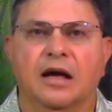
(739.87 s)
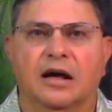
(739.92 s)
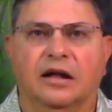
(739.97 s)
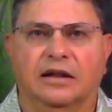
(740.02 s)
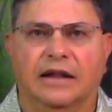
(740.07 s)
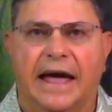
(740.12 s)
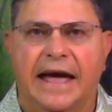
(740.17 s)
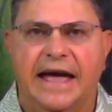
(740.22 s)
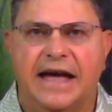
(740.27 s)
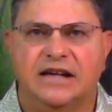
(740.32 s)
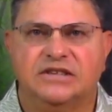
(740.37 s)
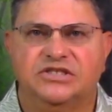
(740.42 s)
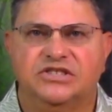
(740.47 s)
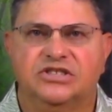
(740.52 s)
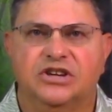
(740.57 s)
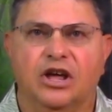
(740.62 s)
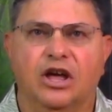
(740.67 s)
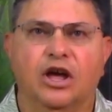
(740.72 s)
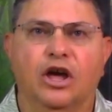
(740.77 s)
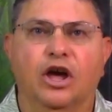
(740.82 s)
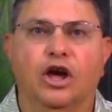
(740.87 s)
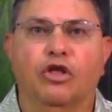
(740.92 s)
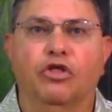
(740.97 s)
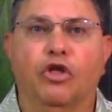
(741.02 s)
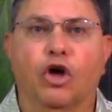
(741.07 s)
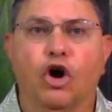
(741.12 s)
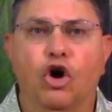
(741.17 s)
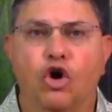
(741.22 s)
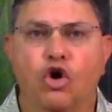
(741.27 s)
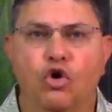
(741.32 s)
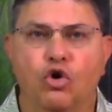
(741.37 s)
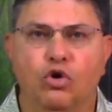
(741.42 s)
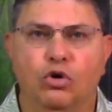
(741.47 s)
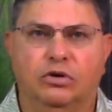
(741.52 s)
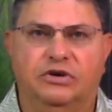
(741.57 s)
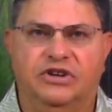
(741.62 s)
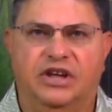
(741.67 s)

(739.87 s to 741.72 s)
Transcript: Last, the who